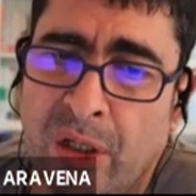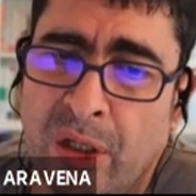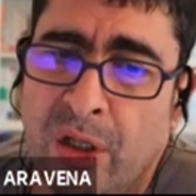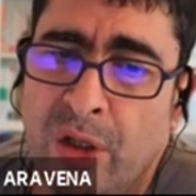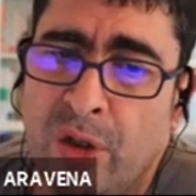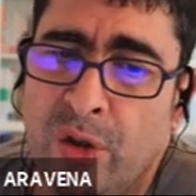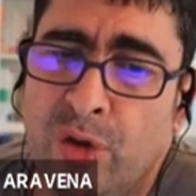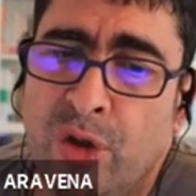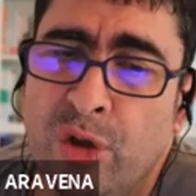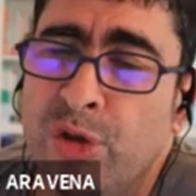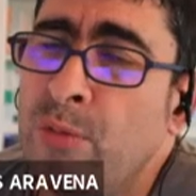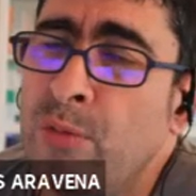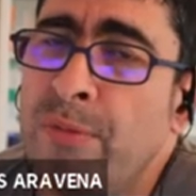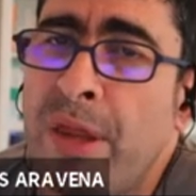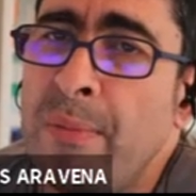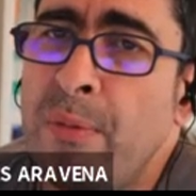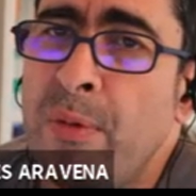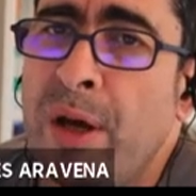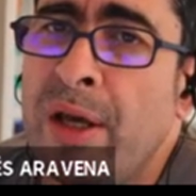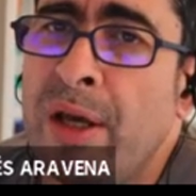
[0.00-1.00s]
So
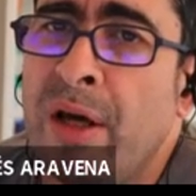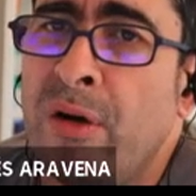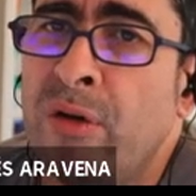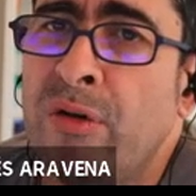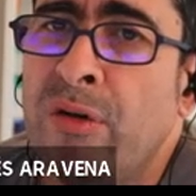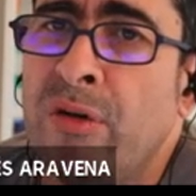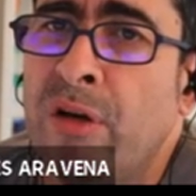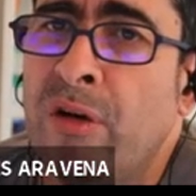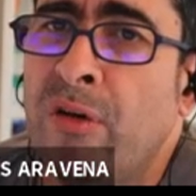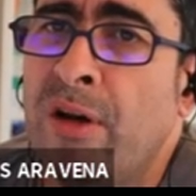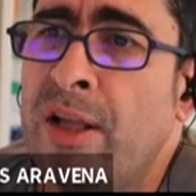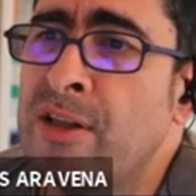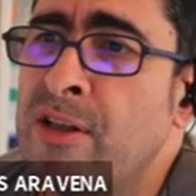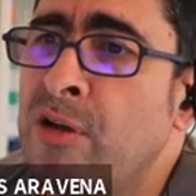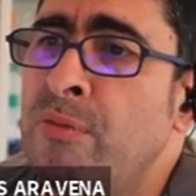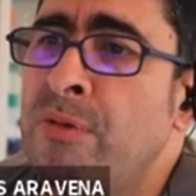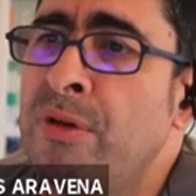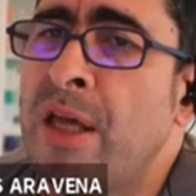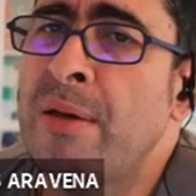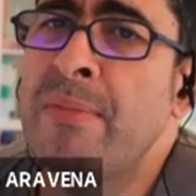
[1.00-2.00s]
sometimes I cannot recognize.
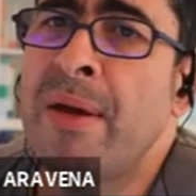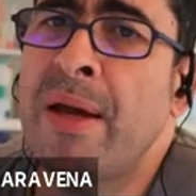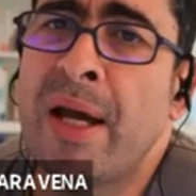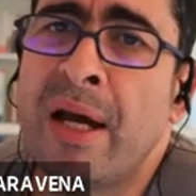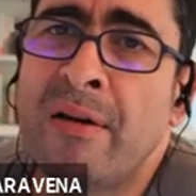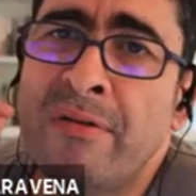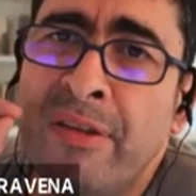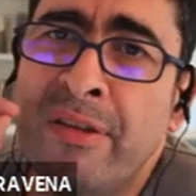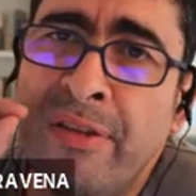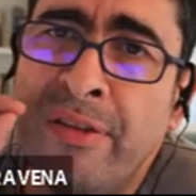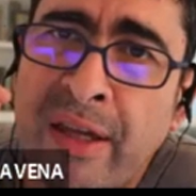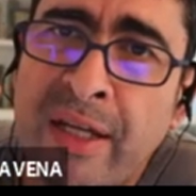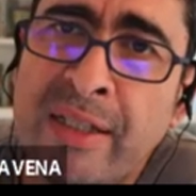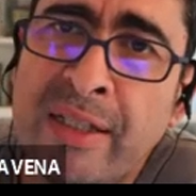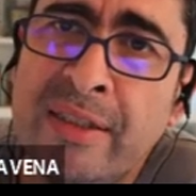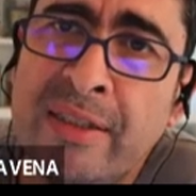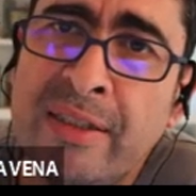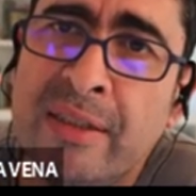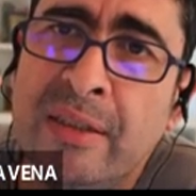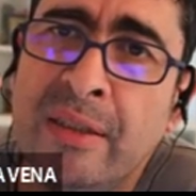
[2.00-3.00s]
Sometimes I have
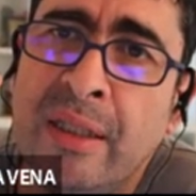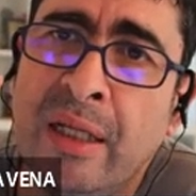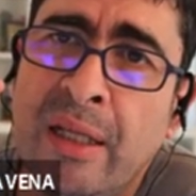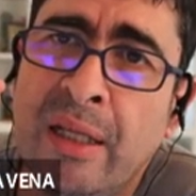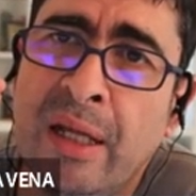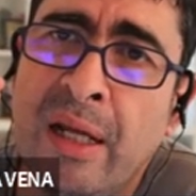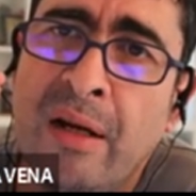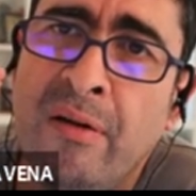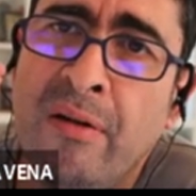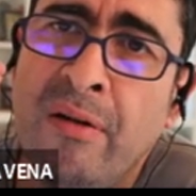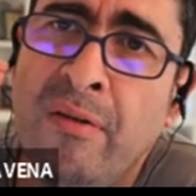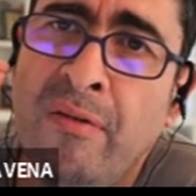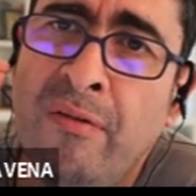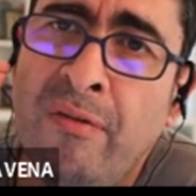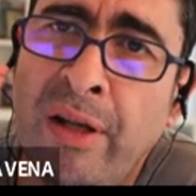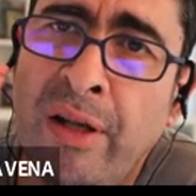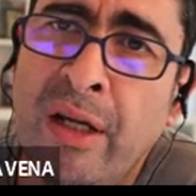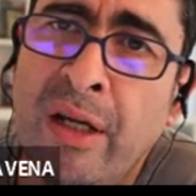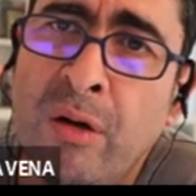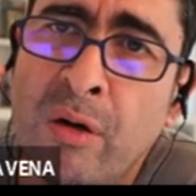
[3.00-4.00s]
things that are
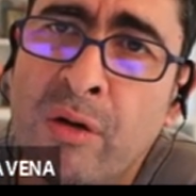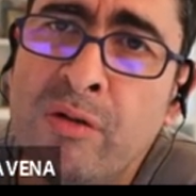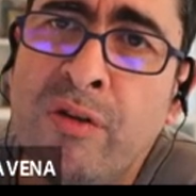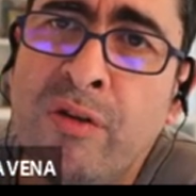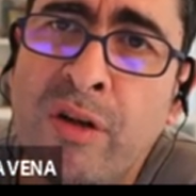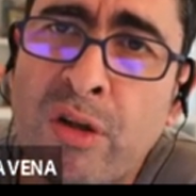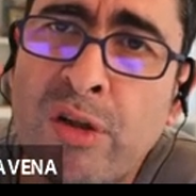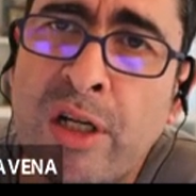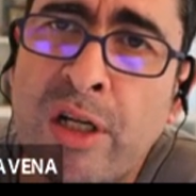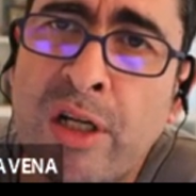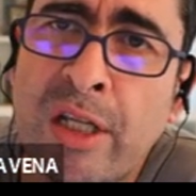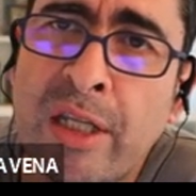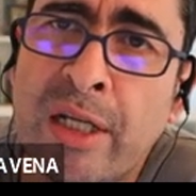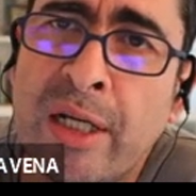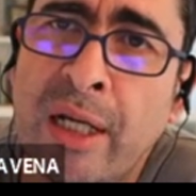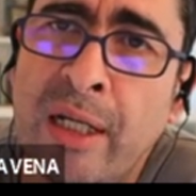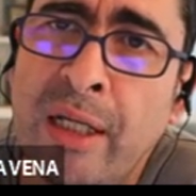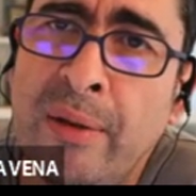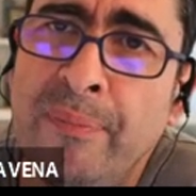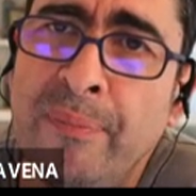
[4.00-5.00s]
very close
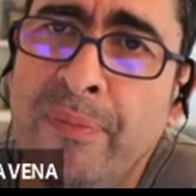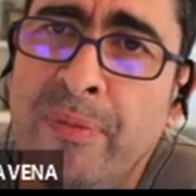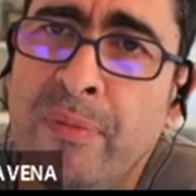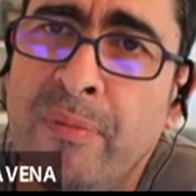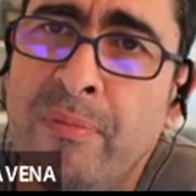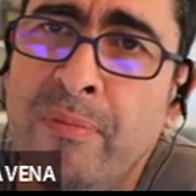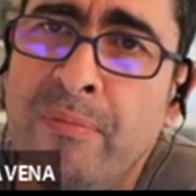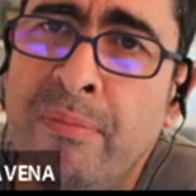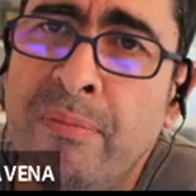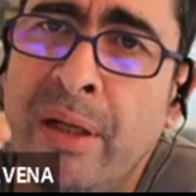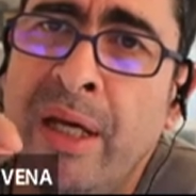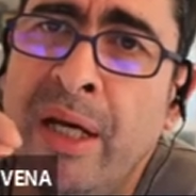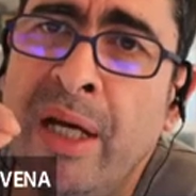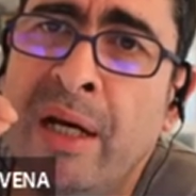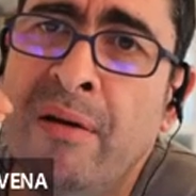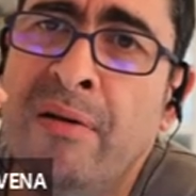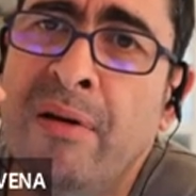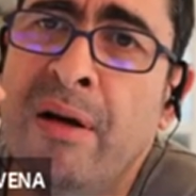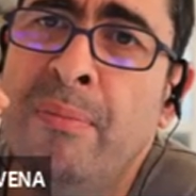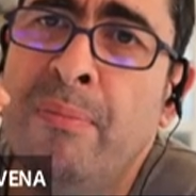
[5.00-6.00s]
phylogenetically, but they
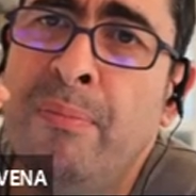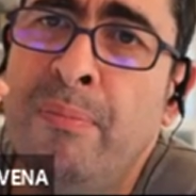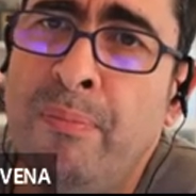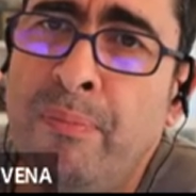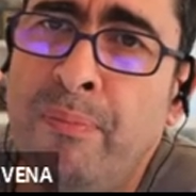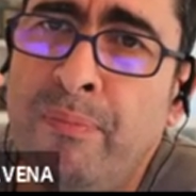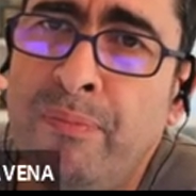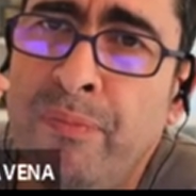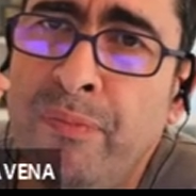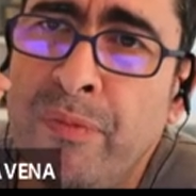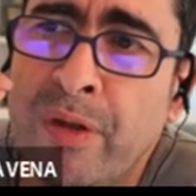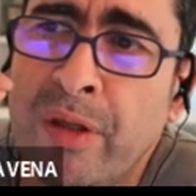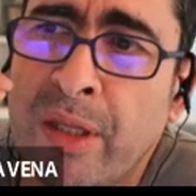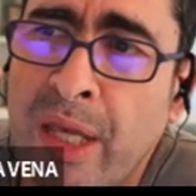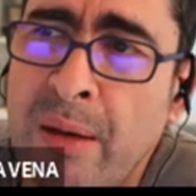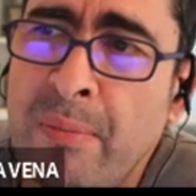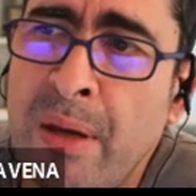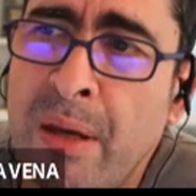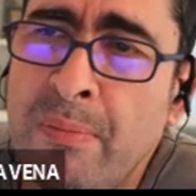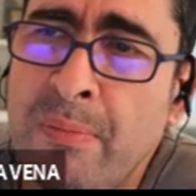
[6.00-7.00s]
have a
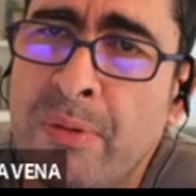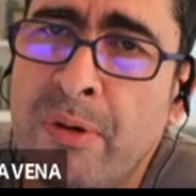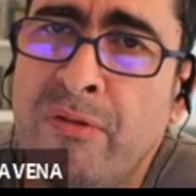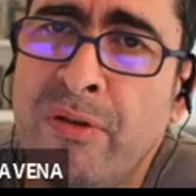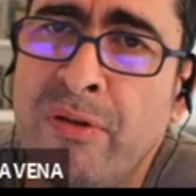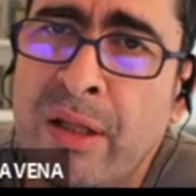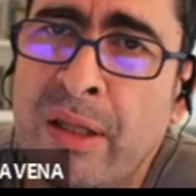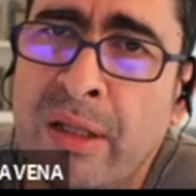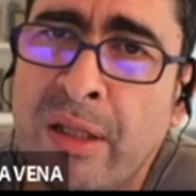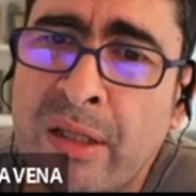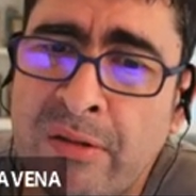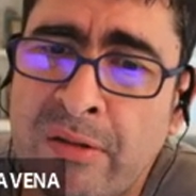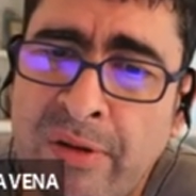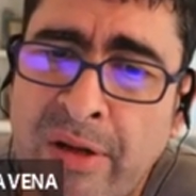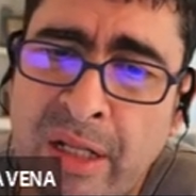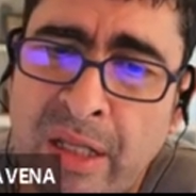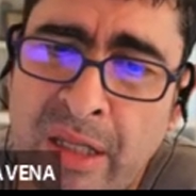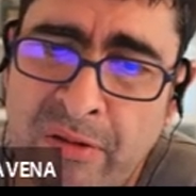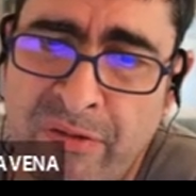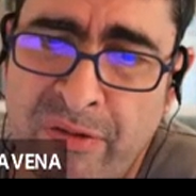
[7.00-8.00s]
Kmer profile that is
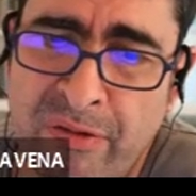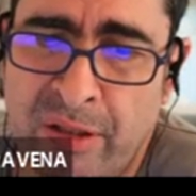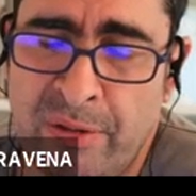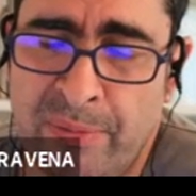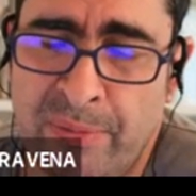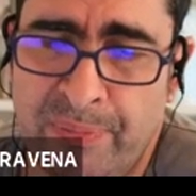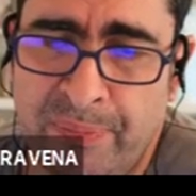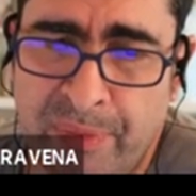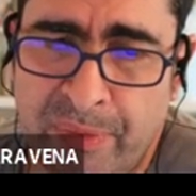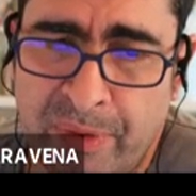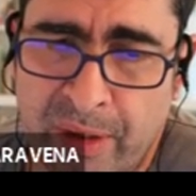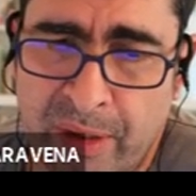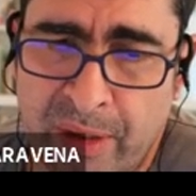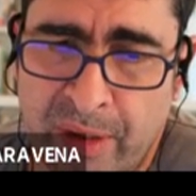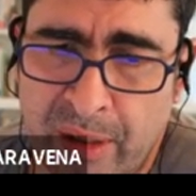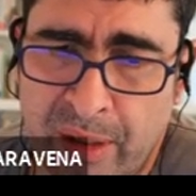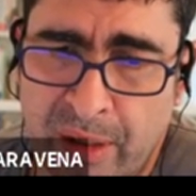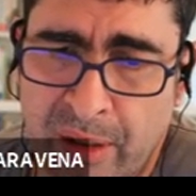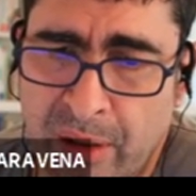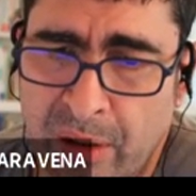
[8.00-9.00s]
very different.
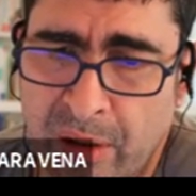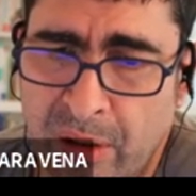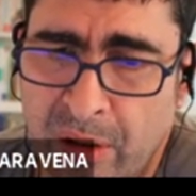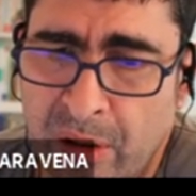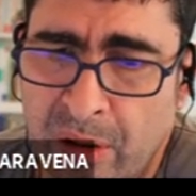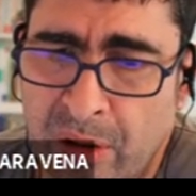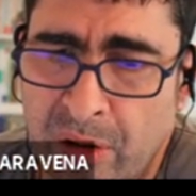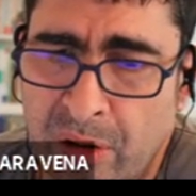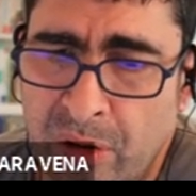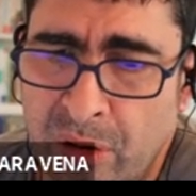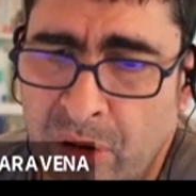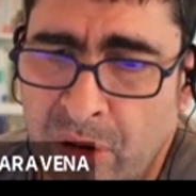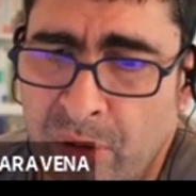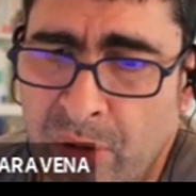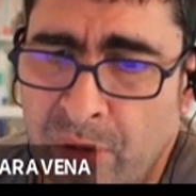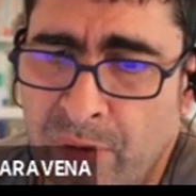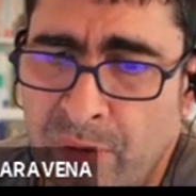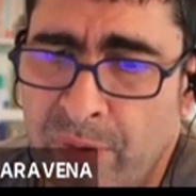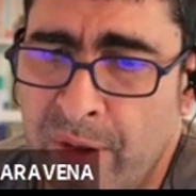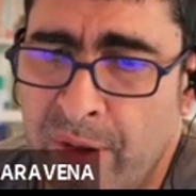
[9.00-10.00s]
So
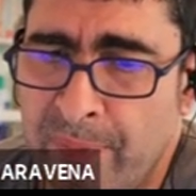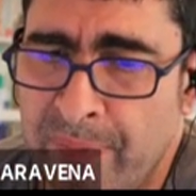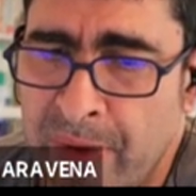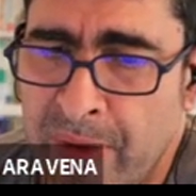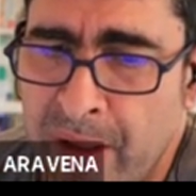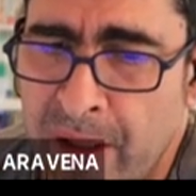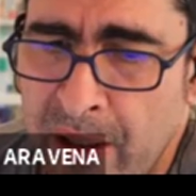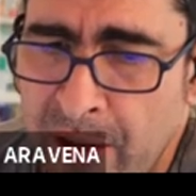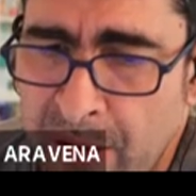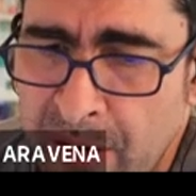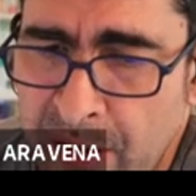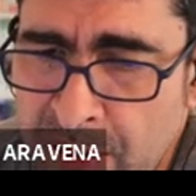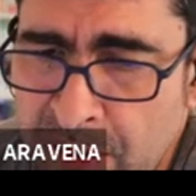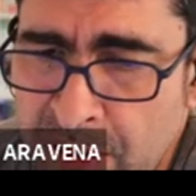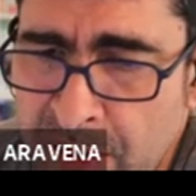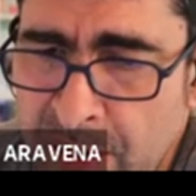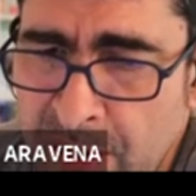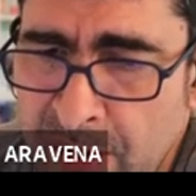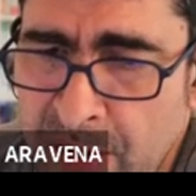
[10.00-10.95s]
this is